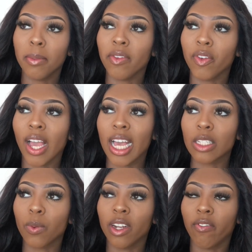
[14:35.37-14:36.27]
If you
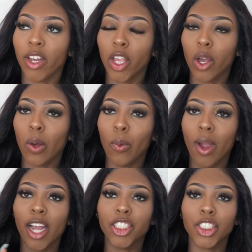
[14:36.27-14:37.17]
guys want a video
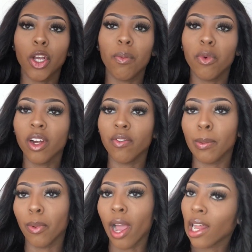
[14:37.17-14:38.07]
where I show more of
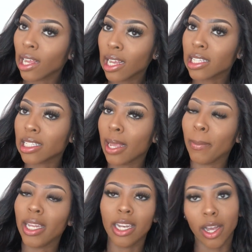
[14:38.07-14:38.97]
the products, let
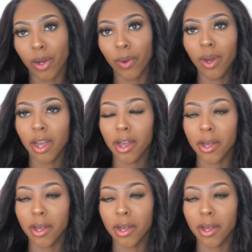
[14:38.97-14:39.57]
me know.